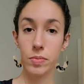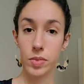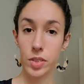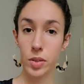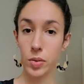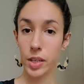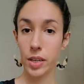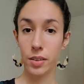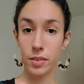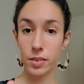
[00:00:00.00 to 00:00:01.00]

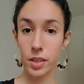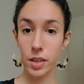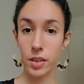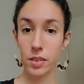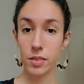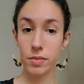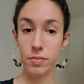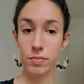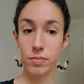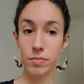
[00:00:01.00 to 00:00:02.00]
soothing the
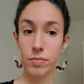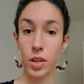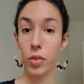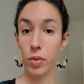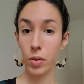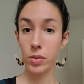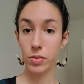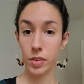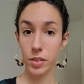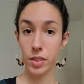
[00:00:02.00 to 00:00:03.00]
the throat,
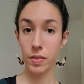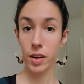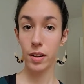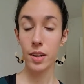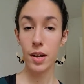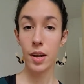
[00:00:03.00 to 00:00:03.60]
first of all,